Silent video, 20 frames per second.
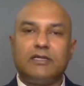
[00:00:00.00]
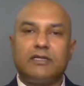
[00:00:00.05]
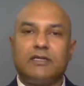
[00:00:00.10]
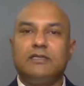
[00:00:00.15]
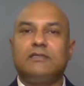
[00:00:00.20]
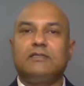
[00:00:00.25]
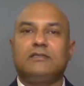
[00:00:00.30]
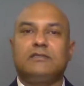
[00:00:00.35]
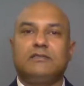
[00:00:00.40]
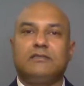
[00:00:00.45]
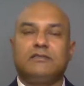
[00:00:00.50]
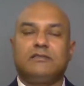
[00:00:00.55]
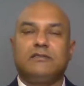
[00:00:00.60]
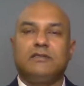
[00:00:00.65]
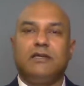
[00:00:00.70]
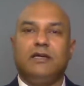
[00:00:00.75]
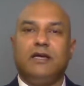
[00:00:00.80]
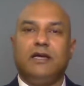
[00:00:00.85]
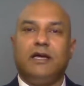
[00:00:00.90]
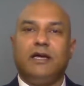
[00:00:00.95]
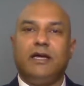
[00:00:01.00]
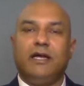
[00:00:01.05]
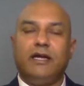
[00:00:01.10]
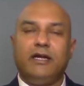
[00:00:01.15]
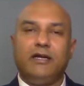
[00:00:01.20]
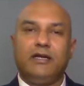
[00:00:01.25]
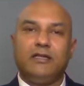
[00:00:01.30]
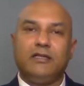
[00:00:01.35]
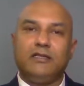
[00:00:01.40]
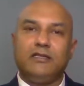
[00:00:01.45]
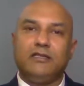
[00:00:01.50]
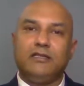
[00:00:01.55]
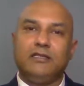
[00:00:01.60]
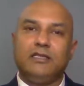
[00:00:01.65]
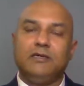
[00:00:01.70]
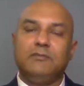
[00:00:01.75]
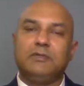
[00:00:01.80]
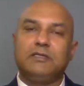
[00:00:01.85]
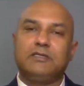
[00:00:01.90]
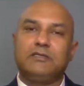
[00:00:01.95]
risks, and
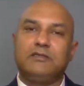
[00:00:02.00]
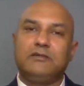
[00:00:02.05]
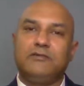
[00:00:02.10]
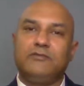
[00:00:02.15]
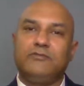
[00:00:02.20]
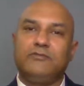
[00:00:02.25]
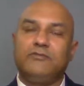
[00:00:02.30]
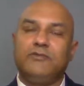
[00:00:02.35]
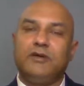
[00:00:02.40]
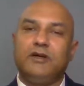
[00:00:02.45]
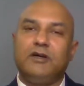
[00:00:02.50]
they must have